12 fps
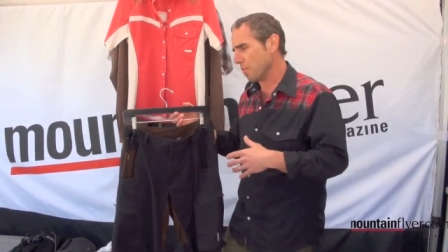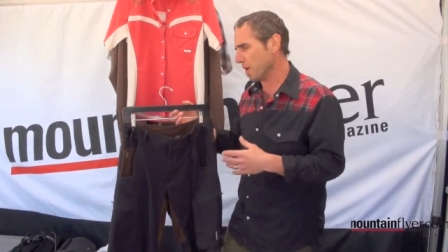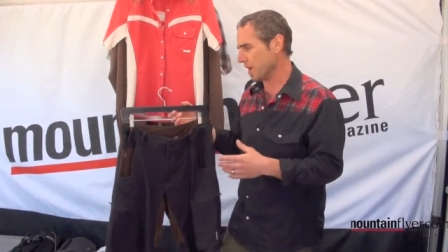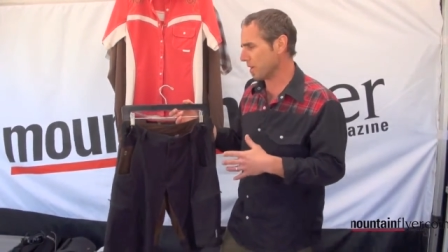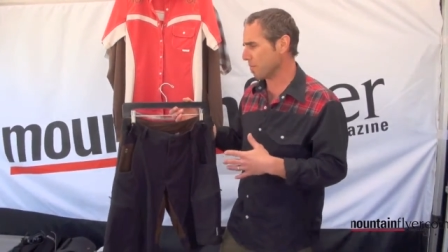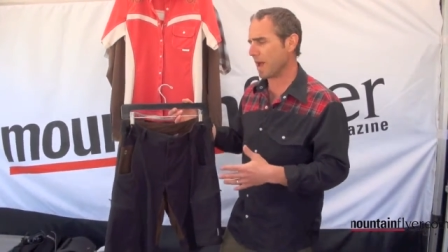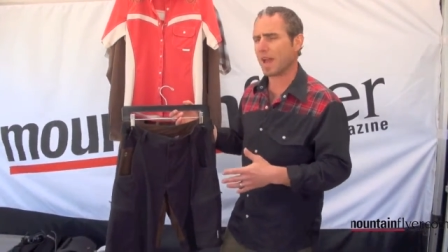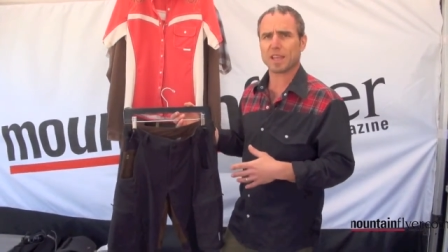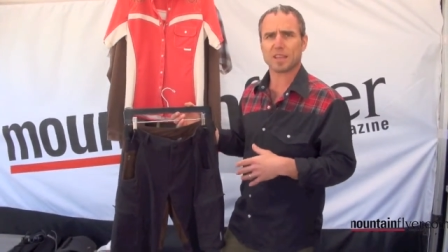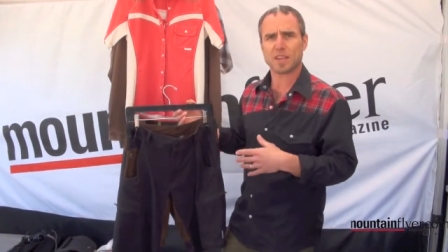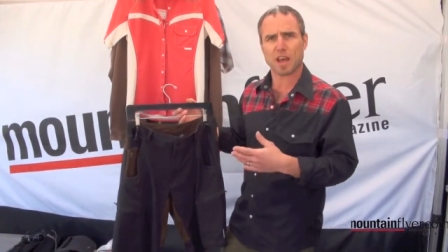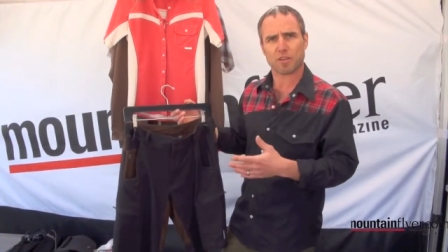big and
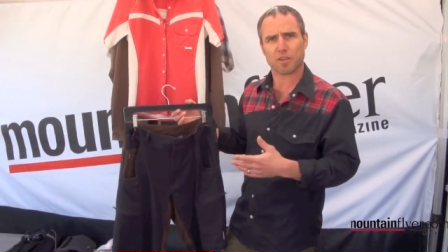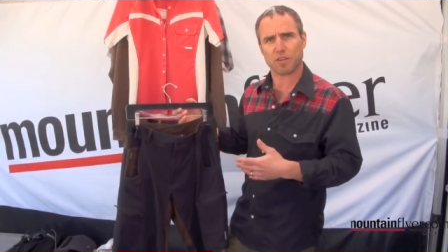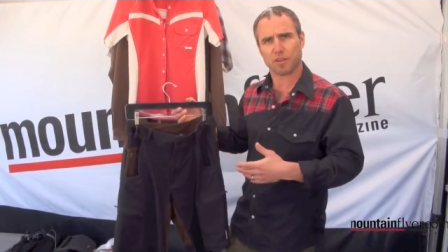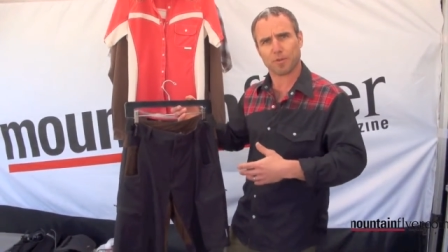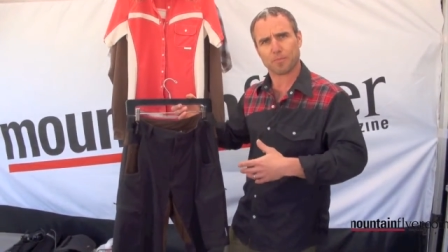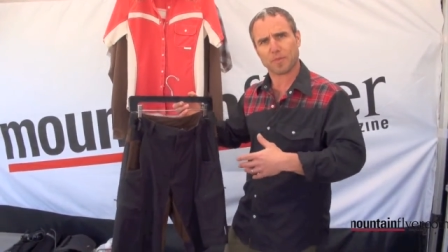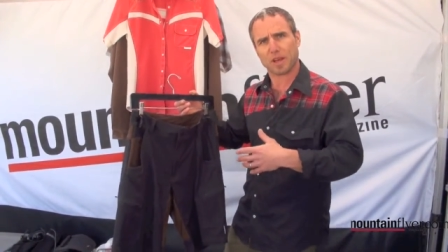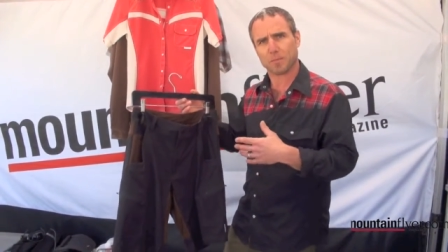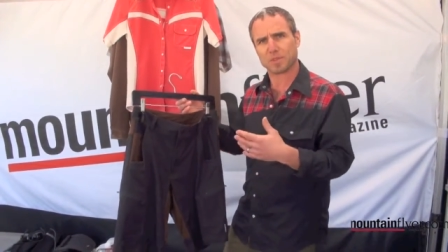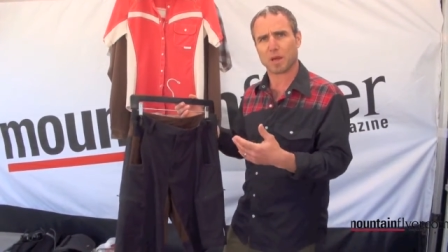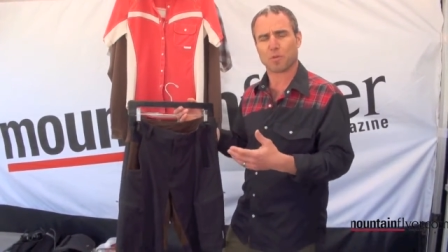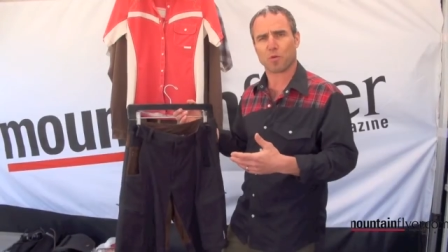baggy downhill
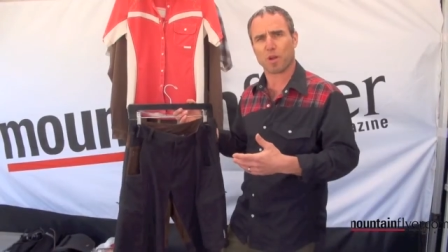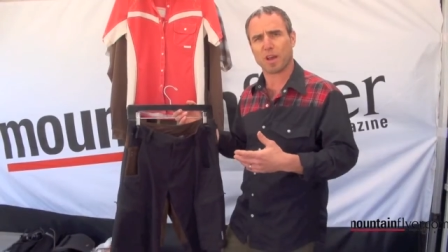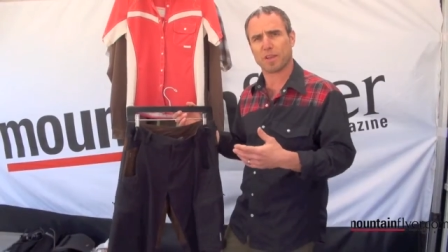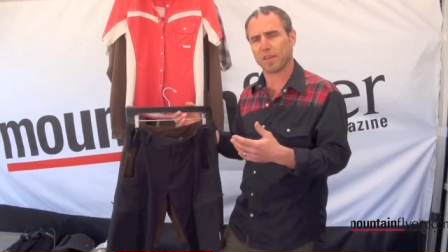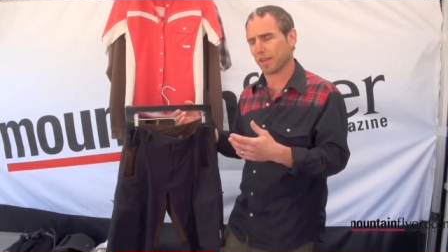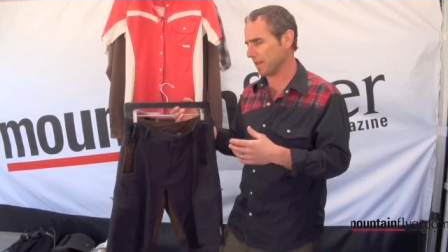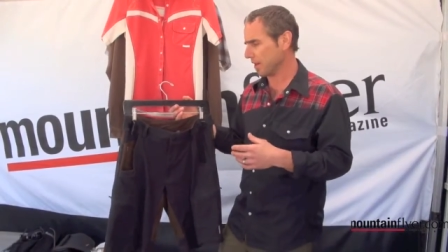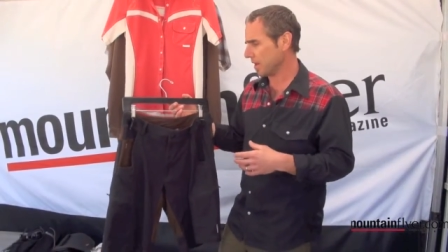type of ride that